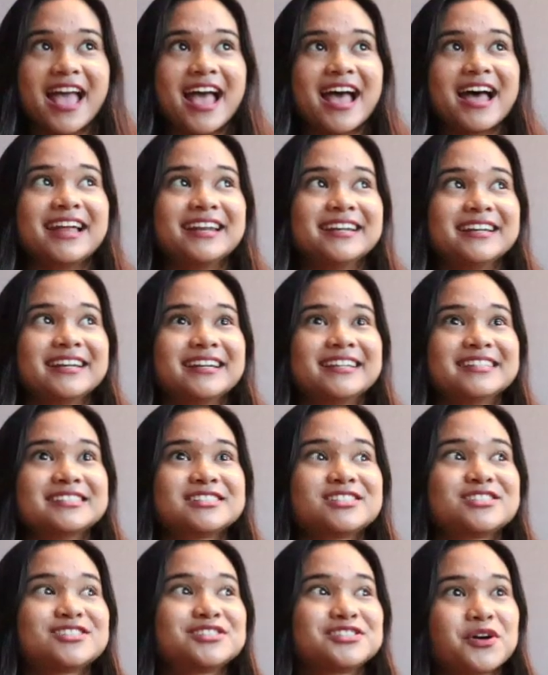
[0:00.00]
and
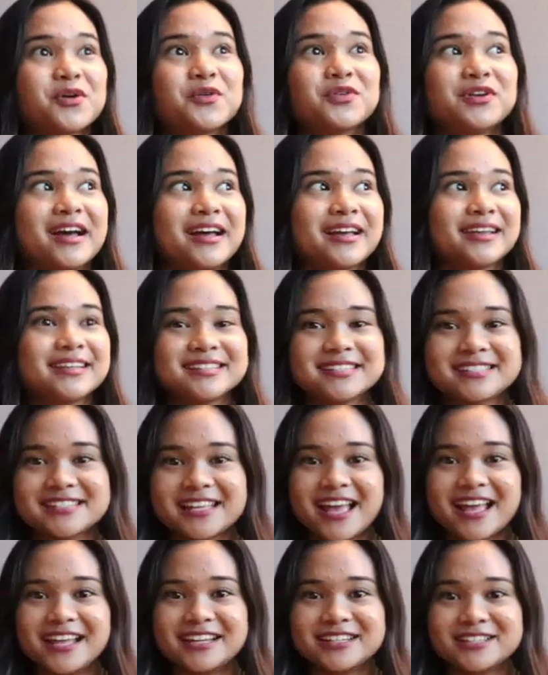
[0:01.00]
so nice
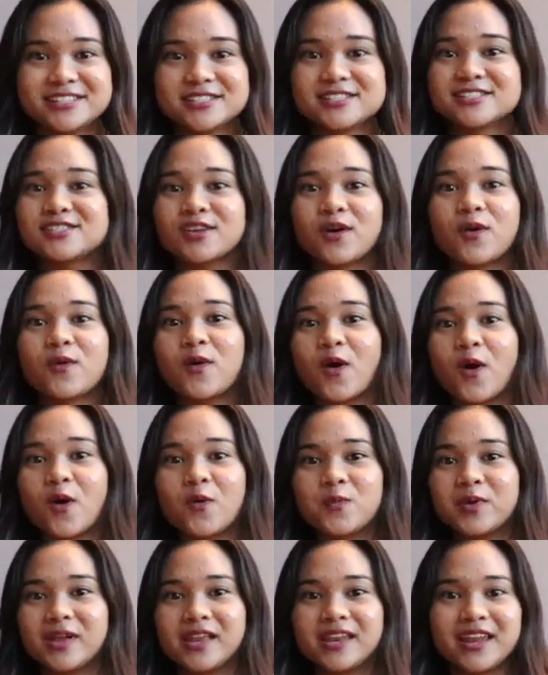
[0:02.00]
and so
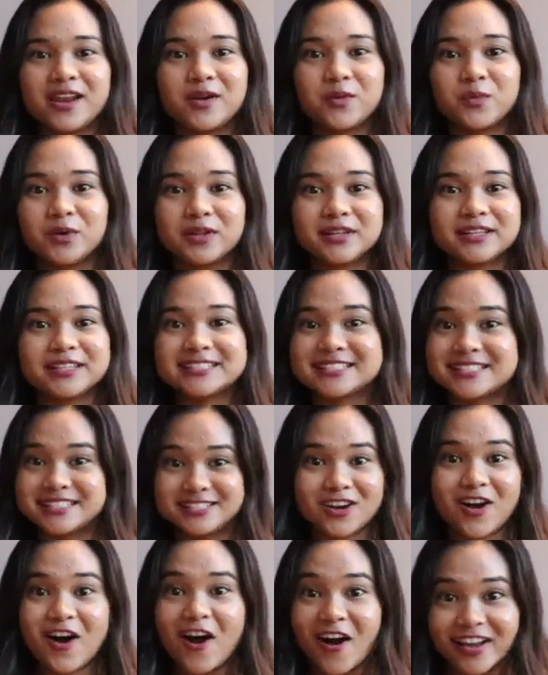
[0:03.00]
open and willing to
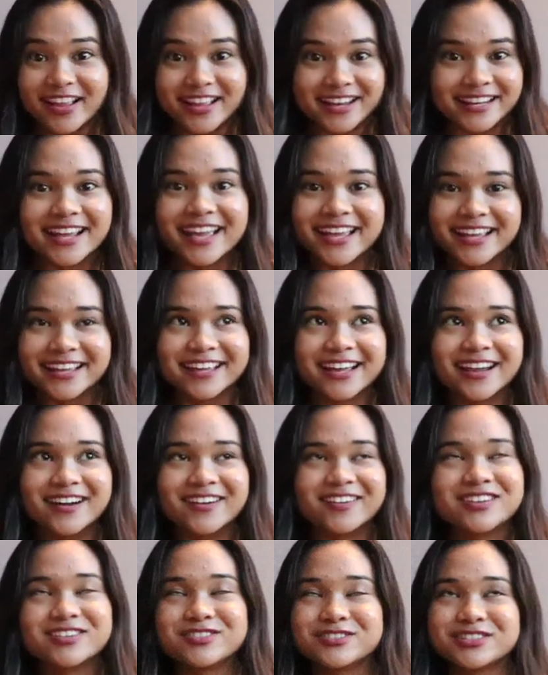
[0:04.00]
talk and hang
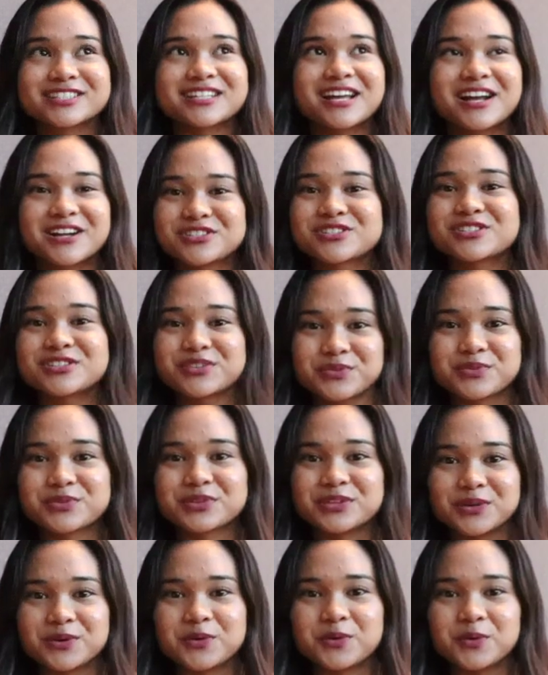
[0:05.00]
out. It was actually
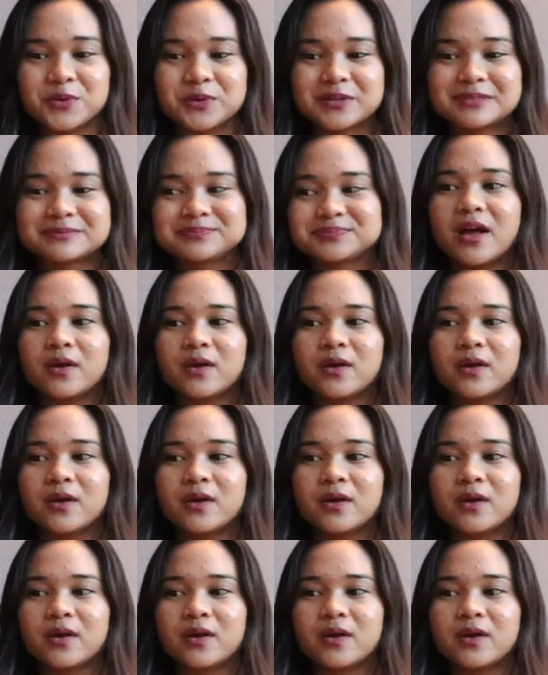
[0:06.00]
really cool.